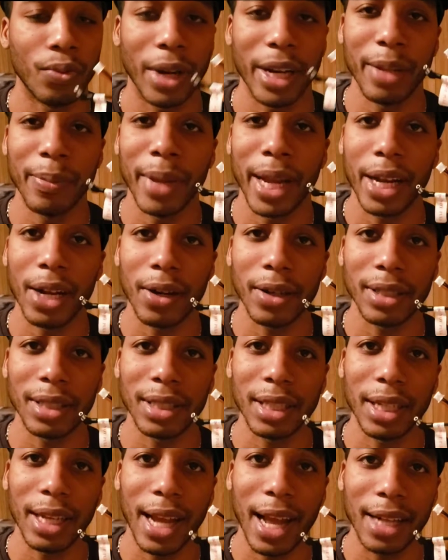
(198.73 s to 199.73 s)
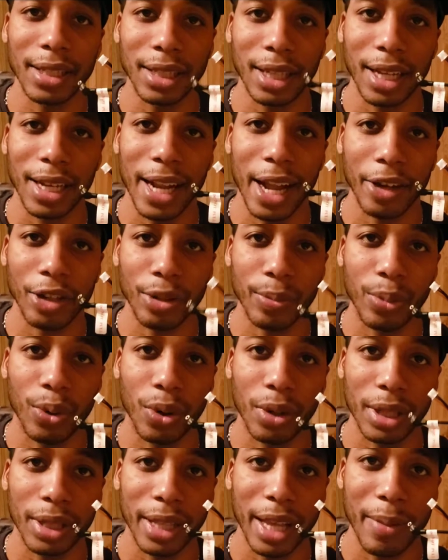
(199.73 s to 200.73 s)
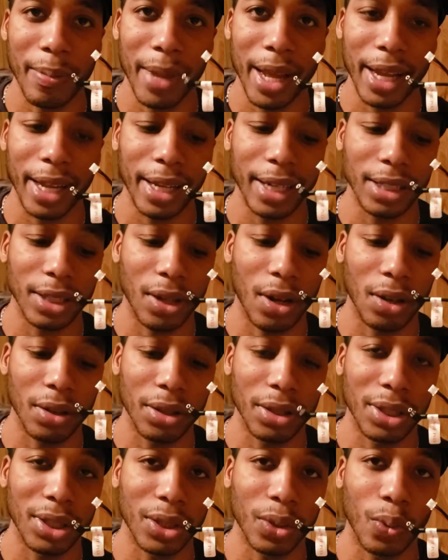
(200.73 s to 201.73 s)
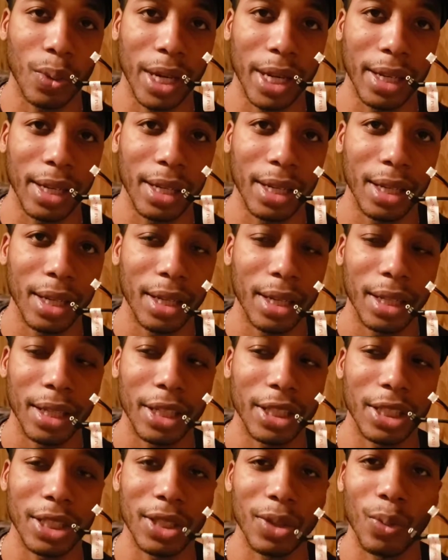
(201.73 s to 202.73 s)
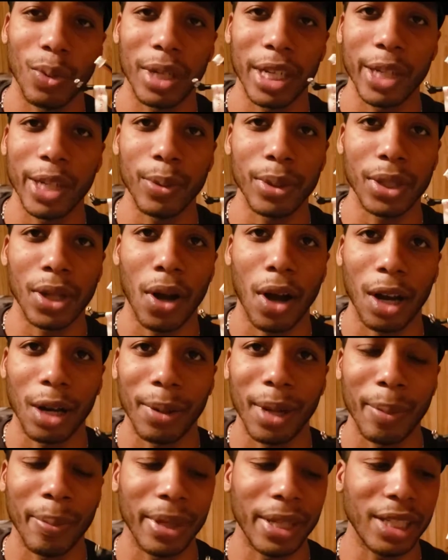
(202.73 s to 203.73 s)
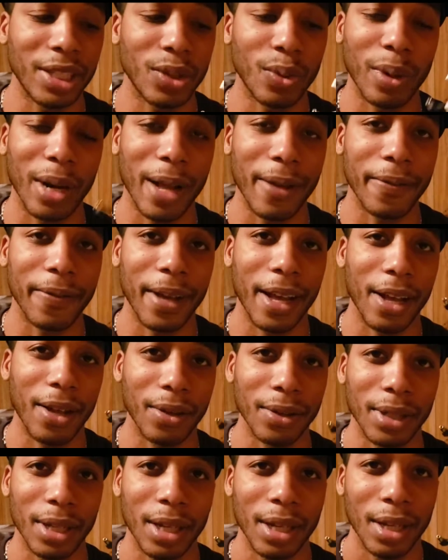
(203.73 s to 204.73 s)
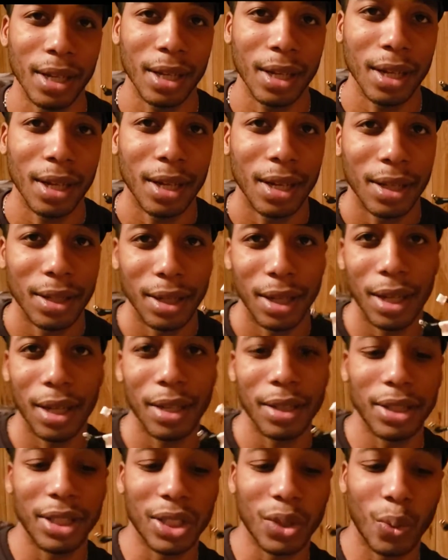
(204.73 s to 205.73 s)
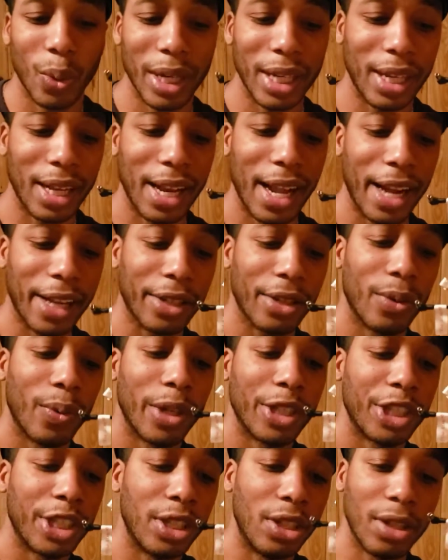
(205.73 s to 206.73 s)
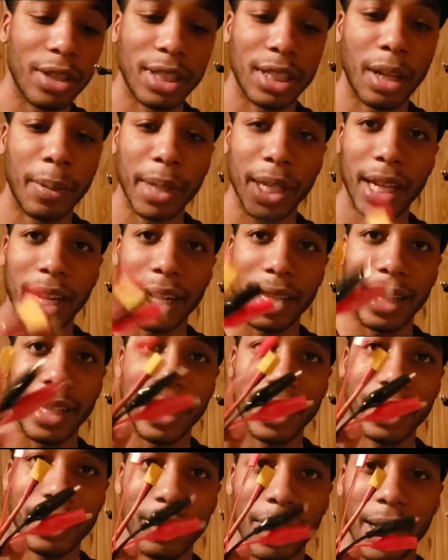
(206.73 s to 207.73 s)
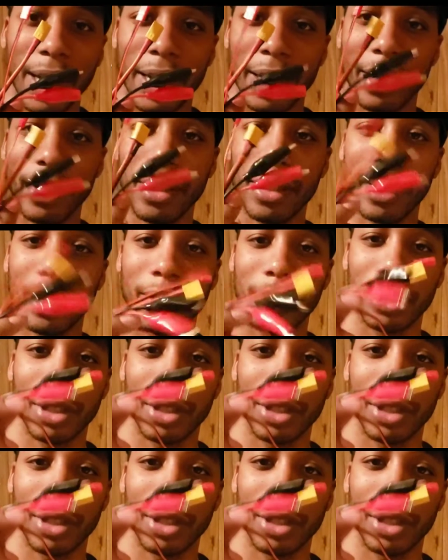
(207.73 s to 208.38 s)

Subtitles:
Ready Made RC has a connector port that they make. It's called the Squid. This isn't the one he was talking about, but this is the one I found. The Squid connector, which looks something like this right here,